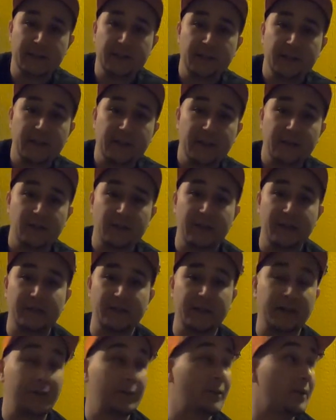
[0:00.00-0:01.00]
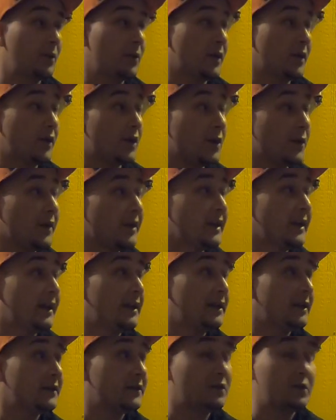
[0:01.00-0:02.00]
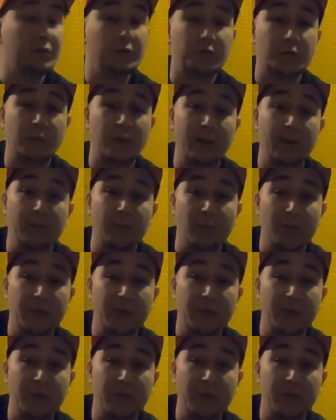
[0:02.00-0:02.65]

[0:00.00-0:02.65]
GTA Trans Am that we are going to LS2 swap